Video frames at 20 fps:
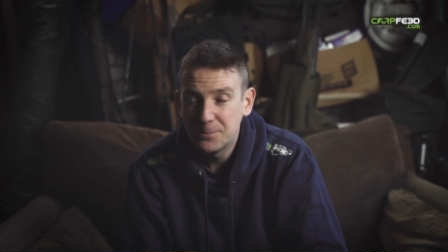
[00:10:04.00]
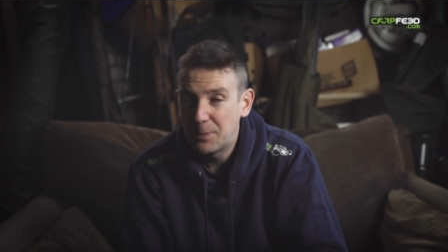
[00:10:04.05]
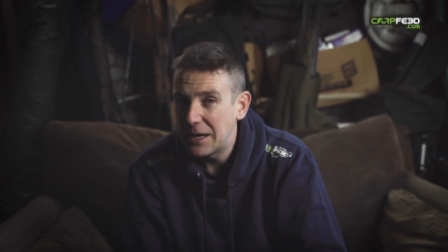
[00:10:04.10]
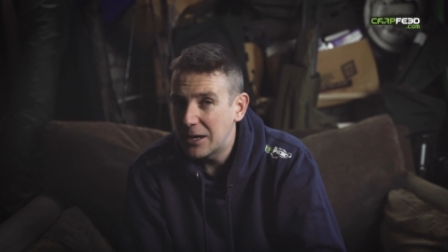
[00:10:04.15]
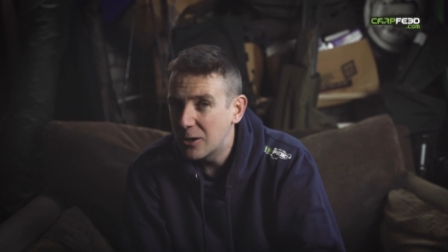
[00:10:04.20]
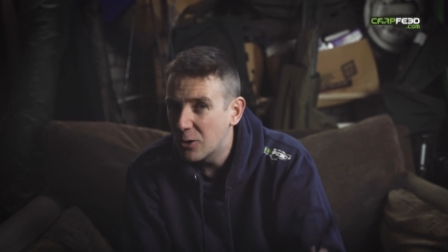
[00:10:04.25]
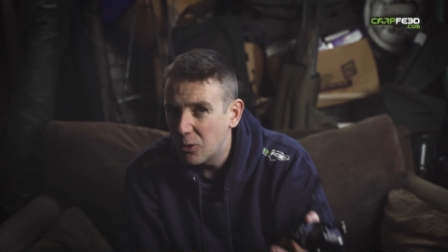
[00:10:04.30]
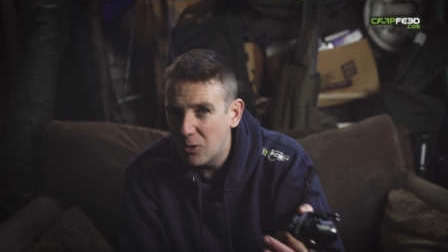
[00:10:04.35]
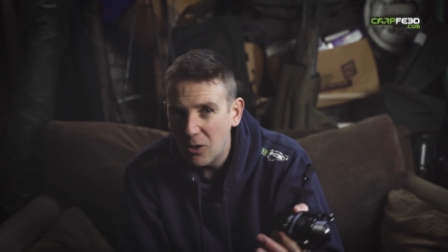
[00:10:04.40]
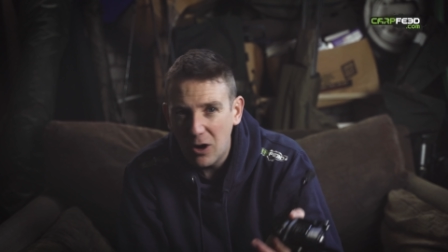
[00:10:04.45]
been
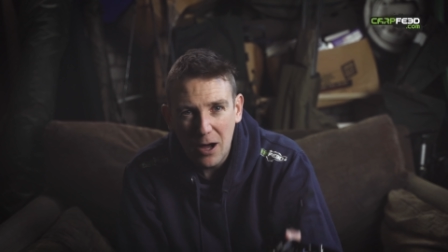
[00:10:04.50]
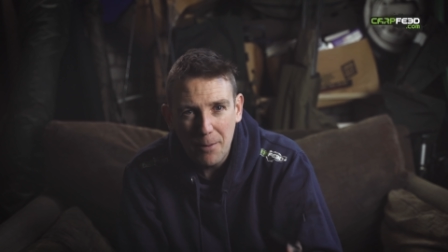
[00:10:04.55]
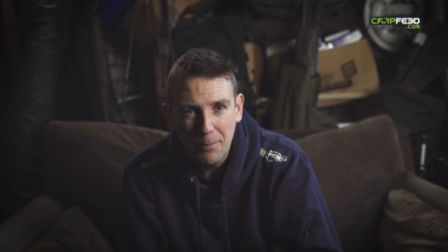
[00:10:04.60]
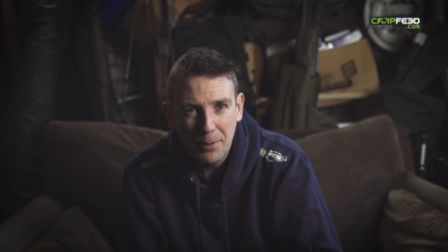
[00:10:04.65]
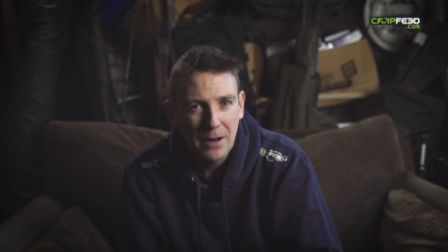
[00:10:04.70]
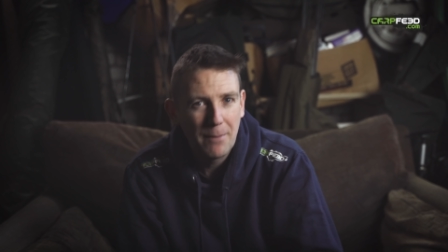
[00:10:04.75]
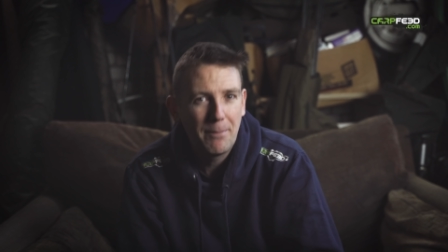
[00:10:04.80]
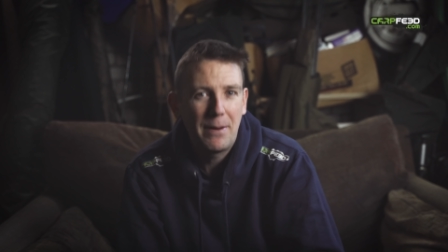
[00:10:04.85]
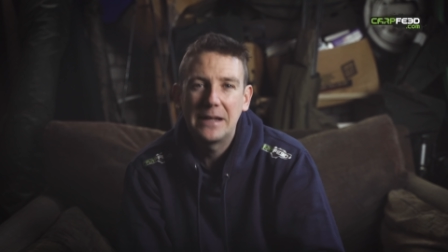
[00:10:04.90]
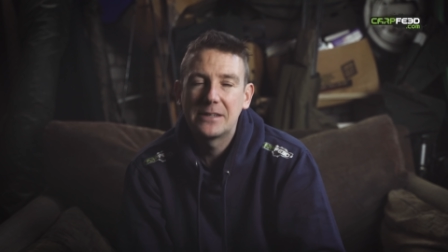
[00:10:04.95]
caught up
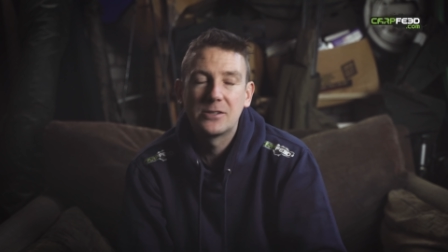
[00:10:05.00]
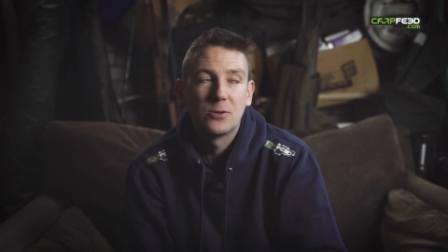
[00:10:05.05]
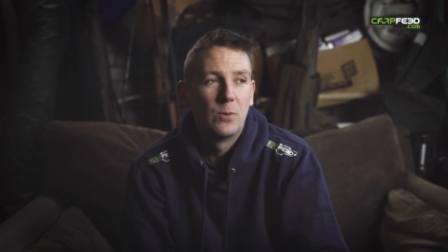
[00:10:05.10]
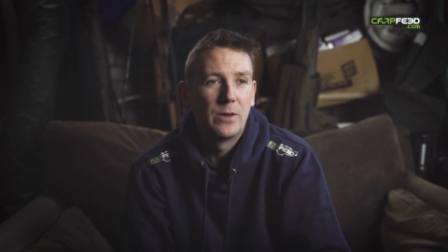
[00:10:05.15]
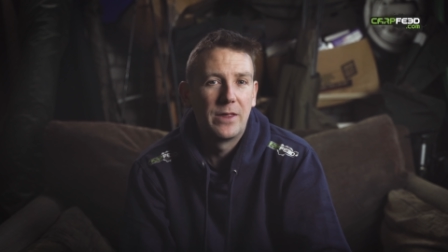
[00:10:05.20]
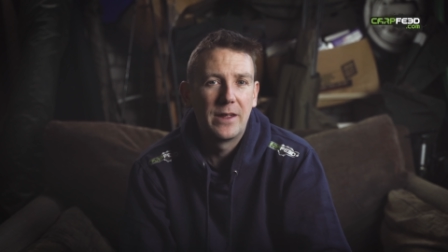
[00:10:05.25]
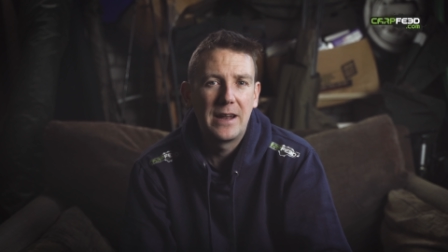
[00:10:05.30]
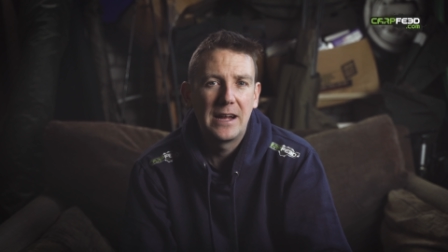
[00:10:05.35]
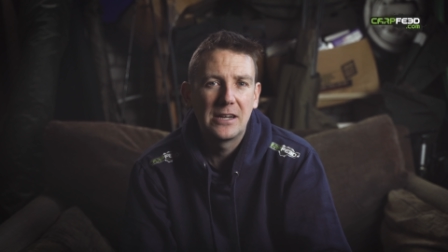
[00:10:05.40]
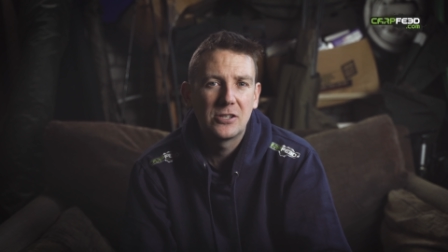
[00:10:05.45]
in a battle
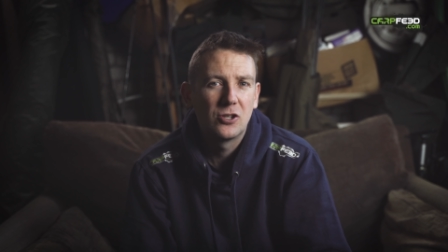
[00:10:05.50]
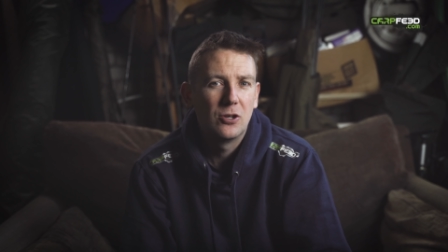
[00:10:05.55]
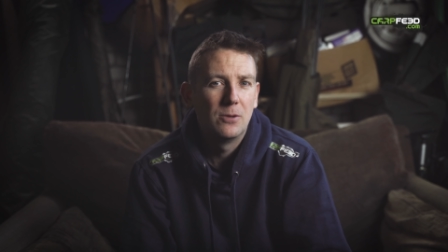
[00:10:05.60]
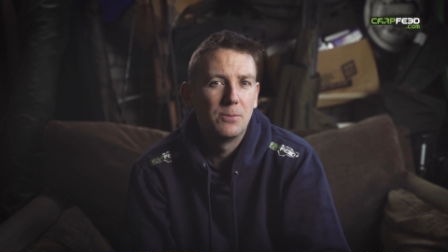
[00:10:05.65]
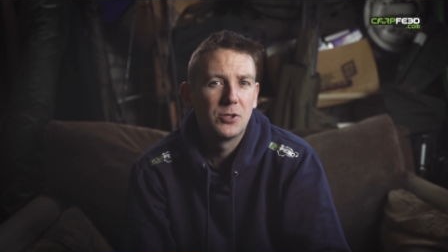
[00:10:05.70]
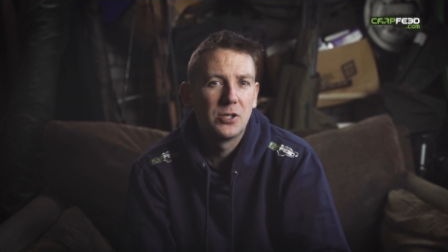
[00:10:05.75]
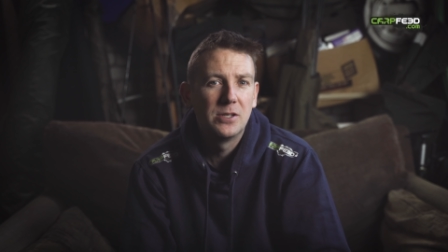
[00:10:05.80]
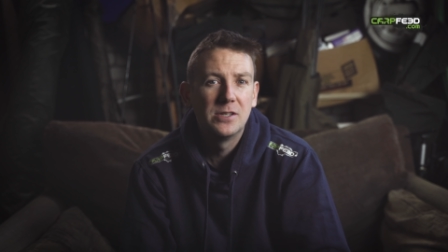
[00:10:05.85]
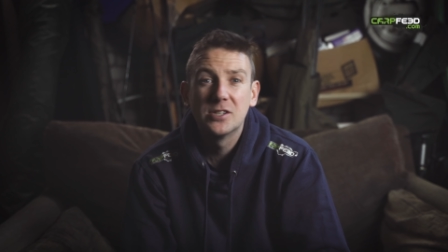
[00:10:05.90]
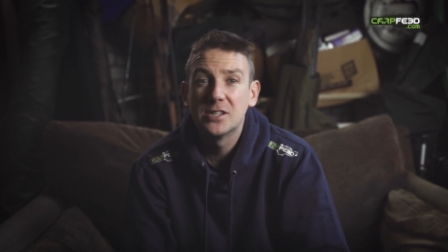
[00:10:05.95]
with the Nash
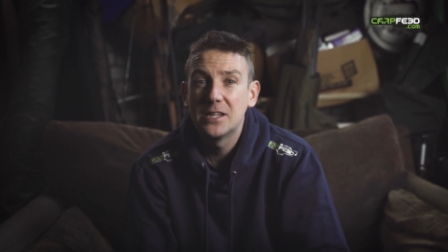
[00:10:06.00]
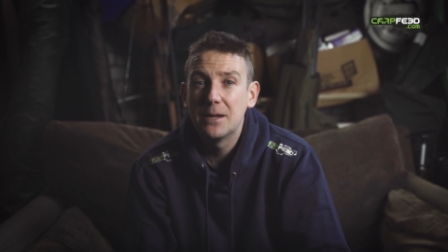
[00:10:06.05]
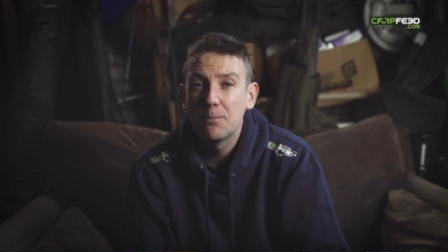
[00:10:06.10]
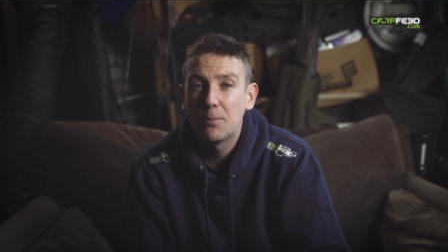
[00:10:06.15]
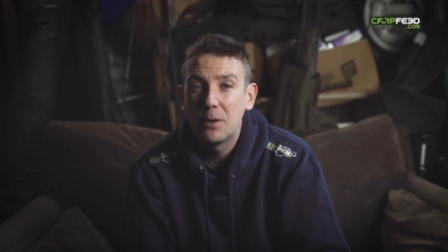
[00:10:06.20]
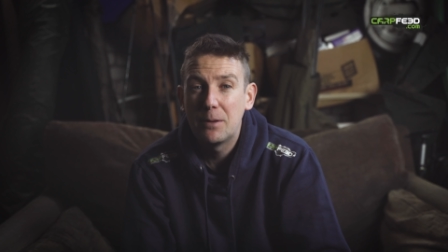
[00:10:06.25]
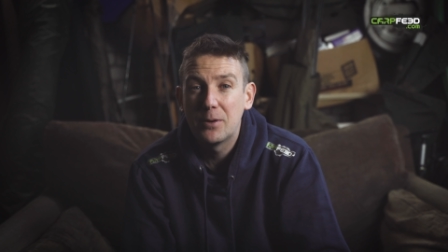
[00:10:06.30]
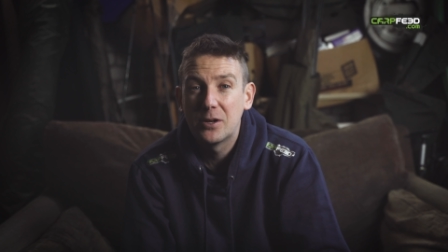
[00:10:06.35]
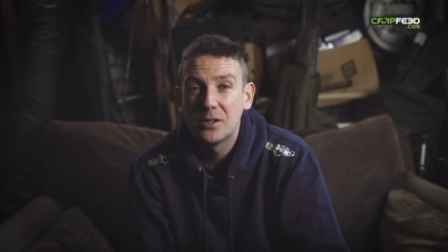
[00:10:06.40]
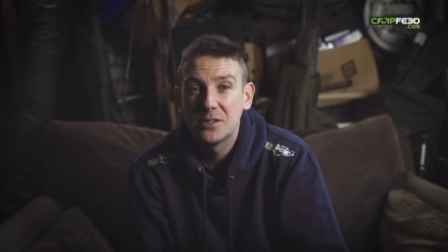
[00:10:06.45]
option
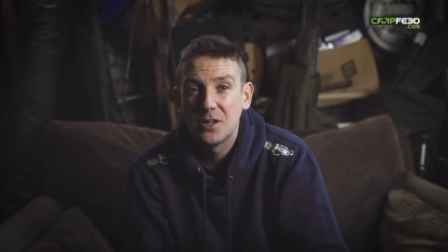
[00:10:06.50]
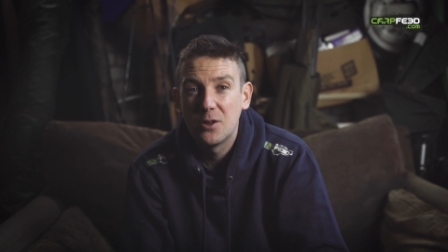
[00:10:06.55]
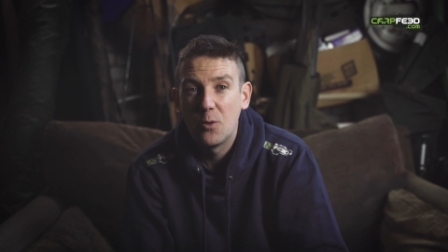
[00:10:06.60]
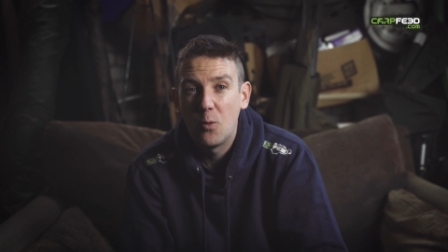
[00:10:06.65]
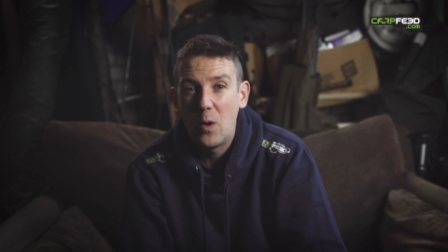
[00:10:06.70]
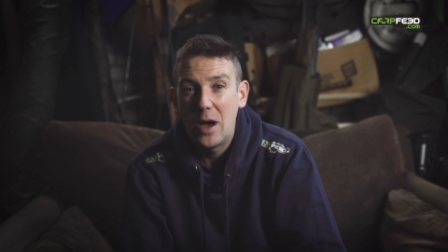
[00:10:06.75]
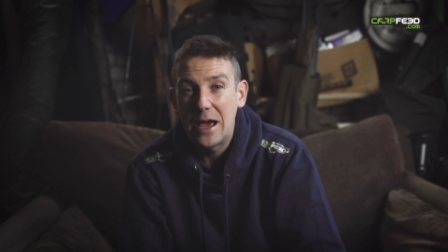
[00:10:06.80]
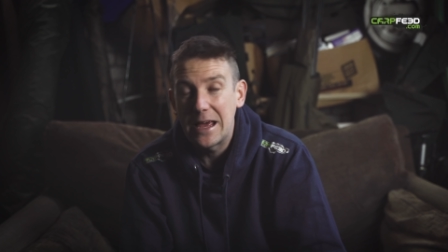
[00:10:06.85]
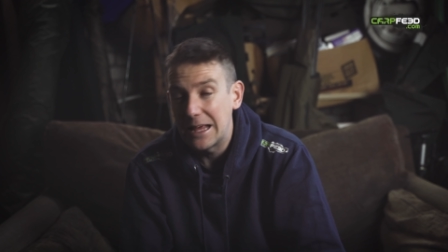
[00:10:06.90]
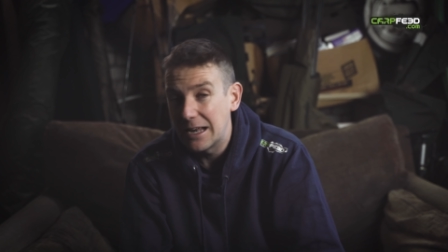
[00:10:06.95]
simply because of the
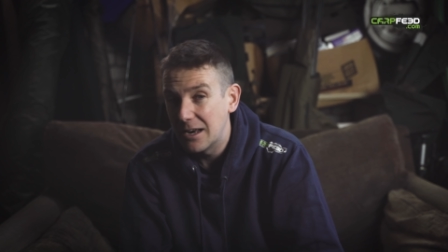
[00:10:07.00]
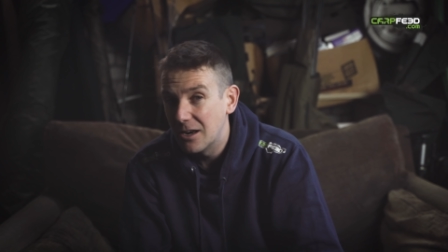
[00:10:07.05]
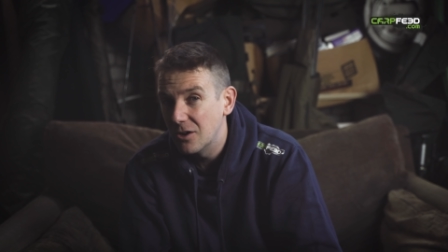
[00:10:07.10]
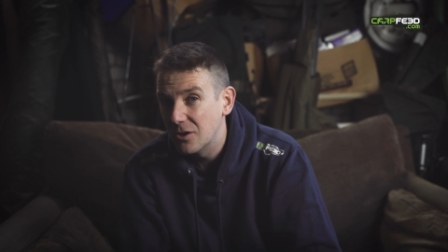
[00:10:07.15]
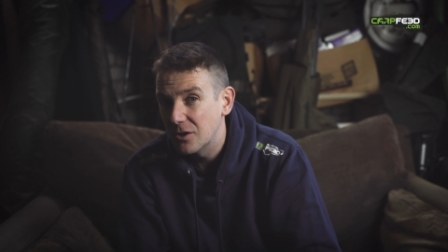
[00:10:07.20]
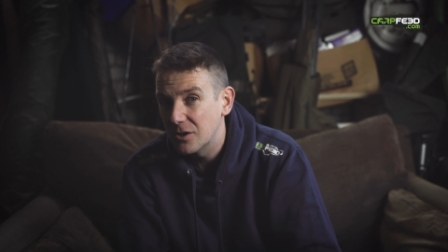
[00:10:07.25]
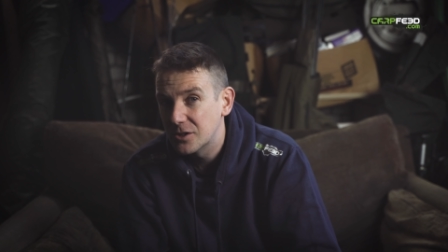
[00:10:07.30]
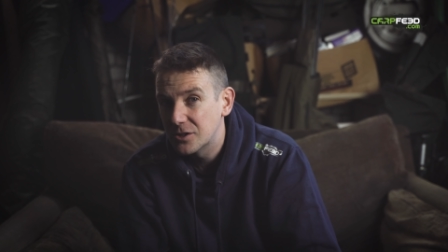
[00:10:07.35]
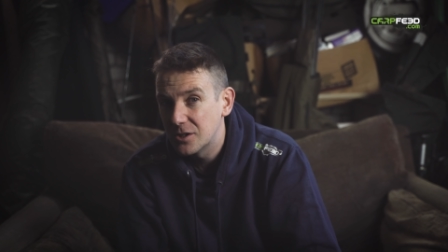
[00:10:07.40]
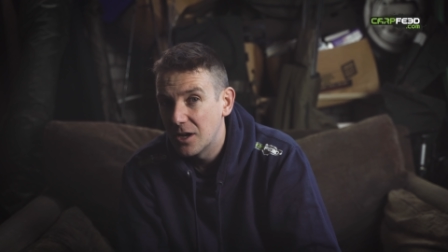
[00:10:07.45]
way it
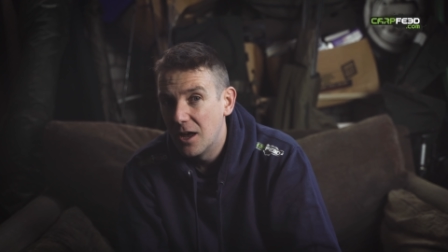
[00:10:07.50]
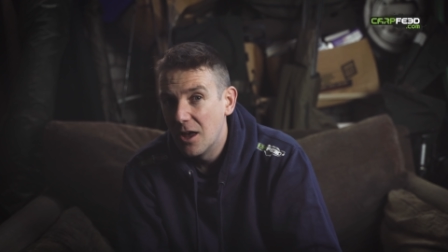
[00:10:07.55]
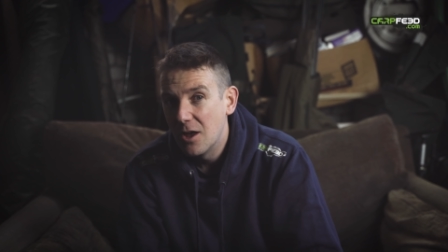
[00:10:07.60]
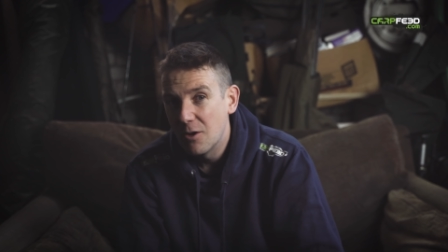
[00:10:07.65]
looks,